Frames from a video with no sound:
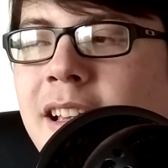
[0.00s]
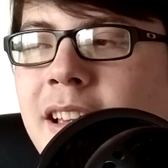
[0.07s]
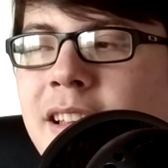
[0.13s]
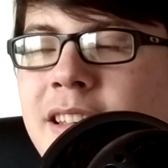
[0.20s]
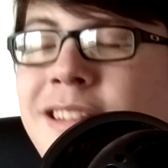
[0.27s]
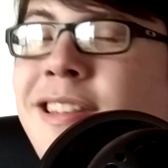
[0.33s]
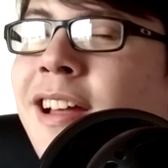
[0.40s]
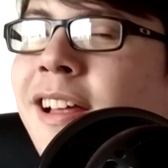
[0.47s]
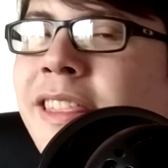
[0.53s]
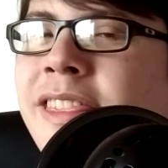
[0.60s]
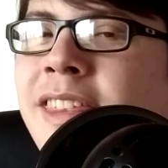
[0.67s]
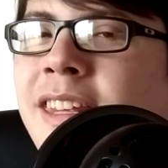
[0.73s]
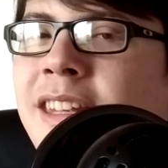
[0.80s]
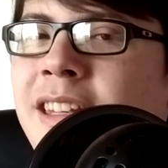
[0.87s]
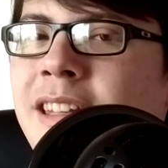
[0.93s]

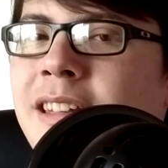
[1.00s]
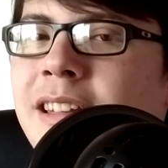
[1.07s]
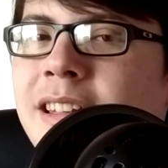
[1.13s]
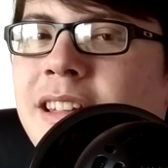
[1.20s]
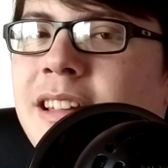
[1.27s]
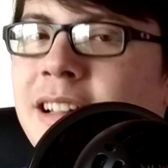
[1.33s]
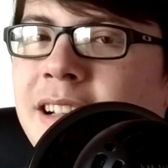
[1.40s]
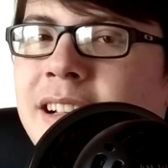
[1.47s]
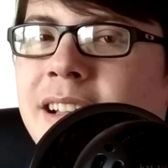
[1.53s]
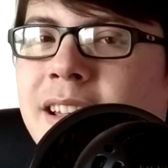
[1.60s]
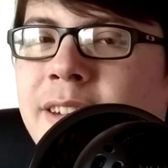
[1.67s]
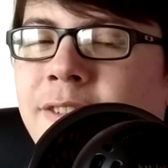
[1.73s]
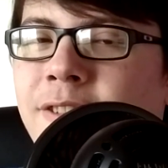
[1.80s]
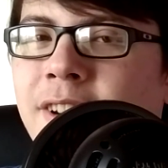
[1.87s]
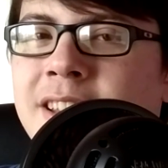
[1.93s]
nothing
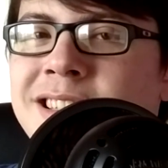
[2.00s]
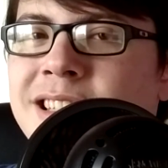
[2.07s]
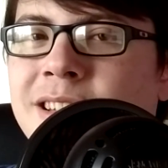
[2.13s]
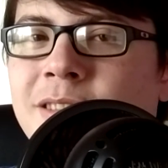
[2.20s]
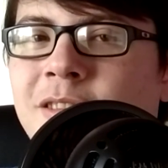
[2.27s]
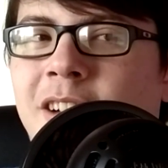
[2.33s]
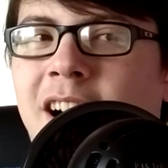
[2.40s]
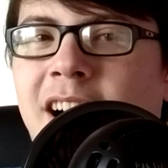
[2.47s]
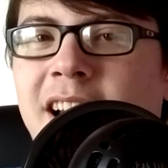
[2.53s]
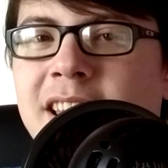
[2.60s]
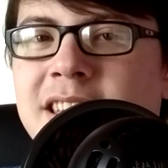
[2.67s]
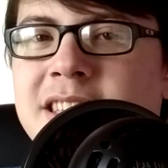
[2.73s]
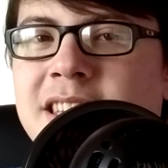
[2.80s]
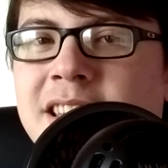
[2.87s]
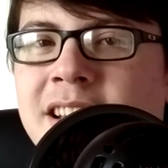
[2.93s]
good,
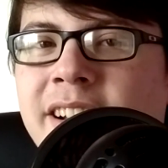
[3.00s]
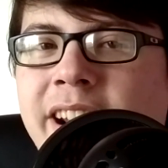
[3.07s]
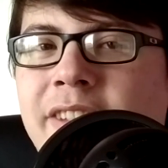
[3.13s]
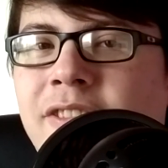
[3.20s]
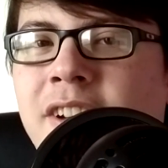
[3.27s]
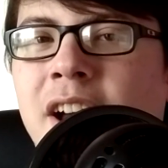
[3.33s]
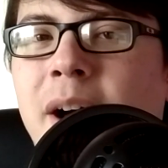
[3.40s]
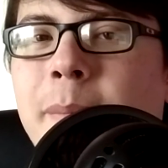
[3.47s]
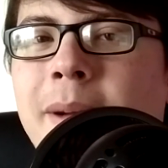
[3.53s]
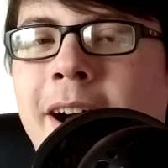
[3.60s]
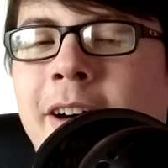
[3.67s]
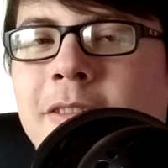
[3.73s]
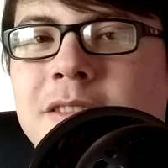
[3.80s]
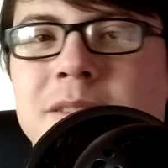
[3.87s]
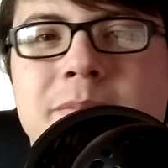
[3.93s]
fiction-wise, could have come
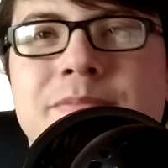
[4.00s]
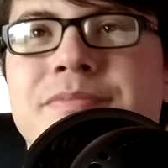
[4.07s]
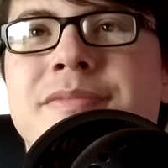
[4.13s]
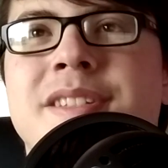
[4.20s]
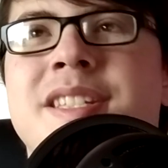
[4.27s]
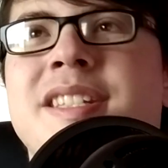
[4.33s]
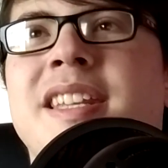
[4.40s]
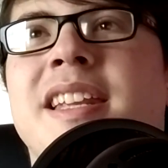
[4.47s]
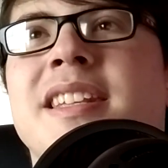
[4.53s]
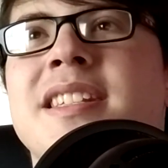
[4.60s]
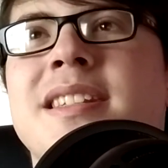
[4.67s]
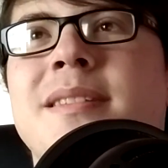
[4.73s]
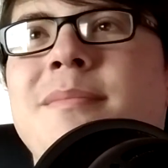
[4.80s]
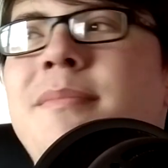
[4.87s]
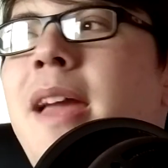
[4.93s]
out
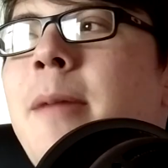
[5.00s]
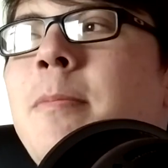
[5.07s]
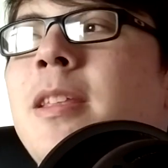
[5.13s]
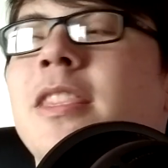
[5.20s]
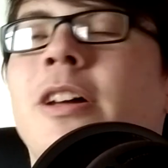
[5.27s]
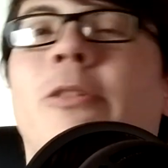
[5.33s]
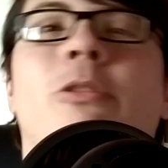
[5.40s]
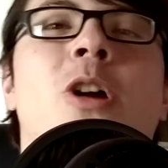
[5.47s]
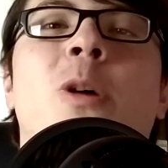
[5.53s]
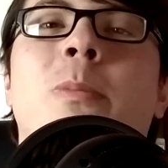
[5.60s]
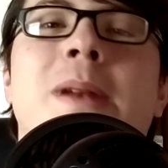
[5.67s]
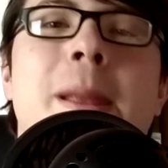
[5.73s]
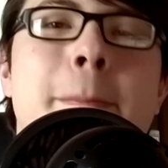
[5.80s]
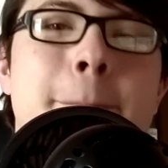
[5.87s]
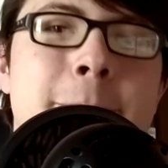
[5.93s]
since maybe the
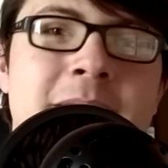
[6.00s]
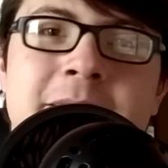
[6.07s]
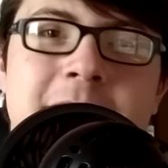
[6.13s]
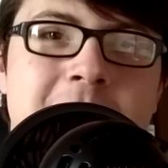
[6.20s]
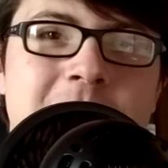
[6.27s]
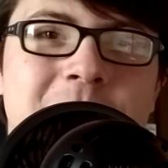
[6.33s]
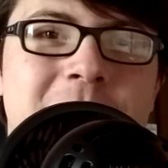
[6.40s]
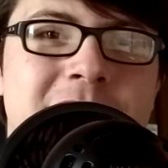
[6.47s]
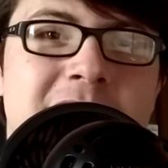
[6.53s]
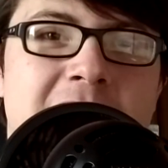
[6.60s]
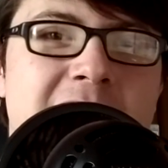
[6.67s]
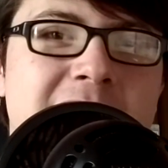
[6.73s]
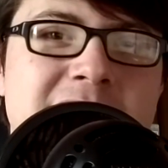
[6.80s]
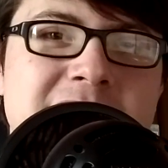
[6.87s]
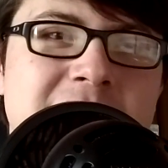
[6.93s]
Roman imperial
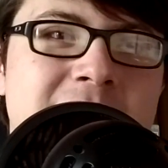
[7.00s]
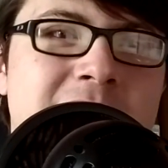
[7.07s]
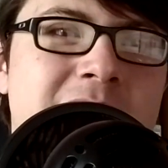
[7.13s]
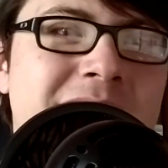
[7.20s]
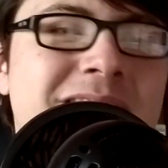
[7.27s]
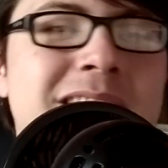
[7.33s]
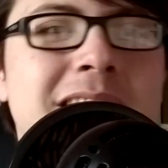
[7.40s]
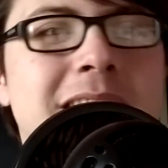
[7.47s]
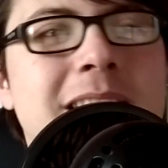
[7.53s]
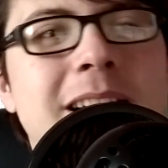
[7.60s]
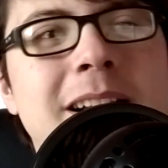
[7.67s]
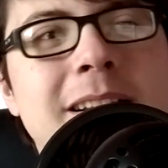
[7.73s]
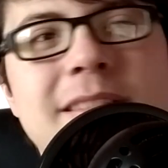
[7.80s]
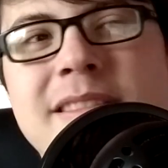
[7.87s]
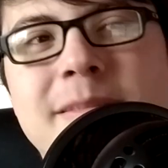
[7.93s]
days,
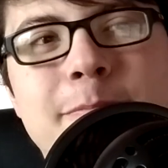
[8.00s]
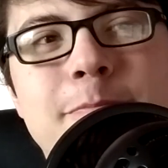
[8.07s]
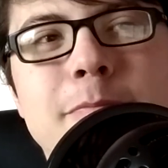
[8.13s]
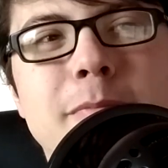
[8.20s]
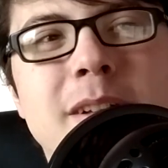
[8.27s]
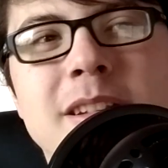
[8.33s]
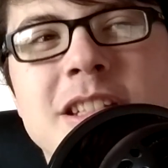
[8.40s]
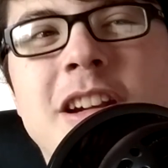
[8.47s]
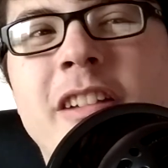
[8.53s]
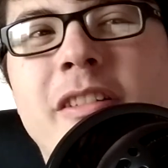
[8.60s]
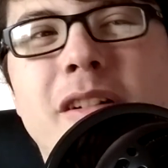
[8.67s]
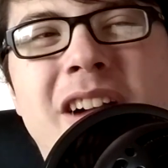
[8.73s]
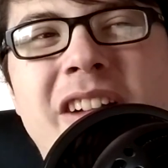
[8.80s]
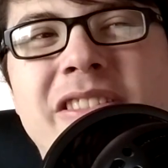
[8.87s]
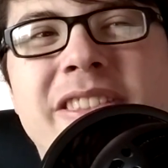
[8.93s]
Sort of
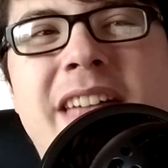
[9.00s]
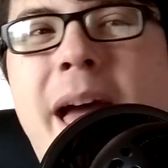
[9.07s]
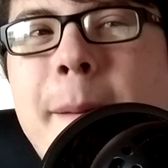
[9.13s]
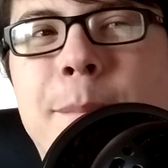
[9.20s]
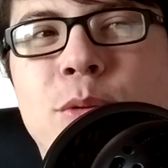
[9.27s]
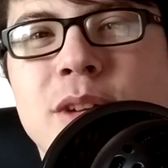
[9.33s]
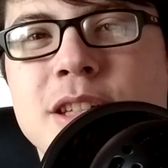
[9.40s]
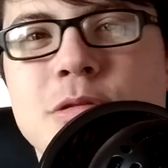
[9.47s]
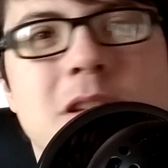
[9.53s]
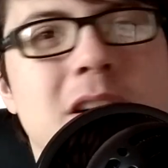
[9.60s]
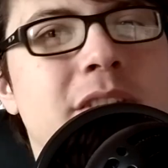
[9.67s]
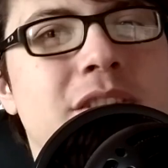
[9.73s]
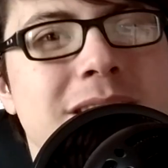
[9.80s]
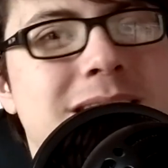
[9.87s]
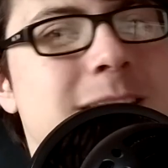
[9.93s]
around that point is where
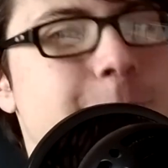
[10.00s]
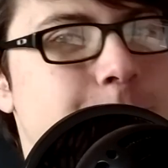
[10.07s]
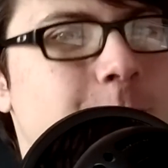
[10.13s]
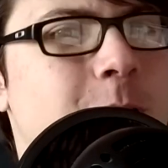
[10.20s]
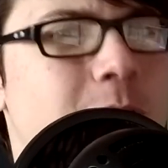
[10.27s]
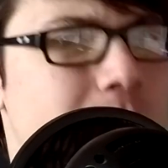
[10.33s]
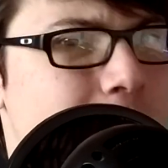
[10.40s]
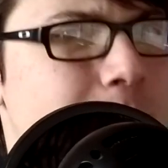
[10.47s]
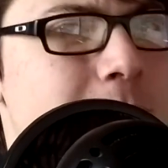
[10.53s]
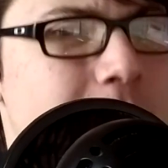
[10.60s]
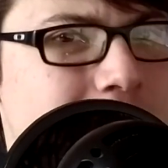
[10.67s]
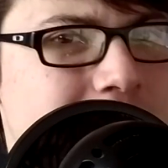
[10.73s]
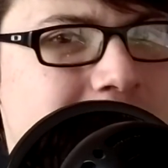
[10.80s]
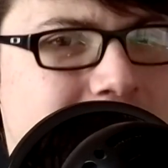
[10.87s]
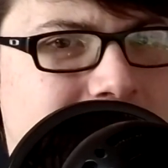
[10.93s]
we've explored
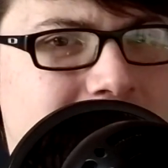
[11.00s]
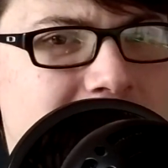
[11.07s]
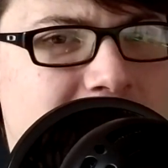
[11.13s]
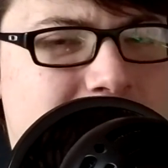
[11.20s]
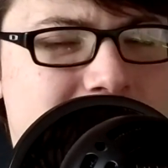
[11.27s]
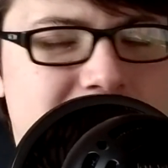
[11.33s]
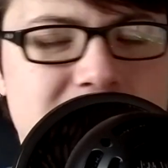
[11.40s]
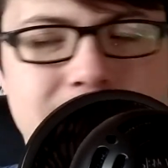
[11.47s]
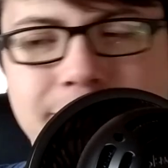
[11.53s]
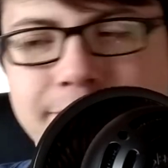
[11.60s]
most themes.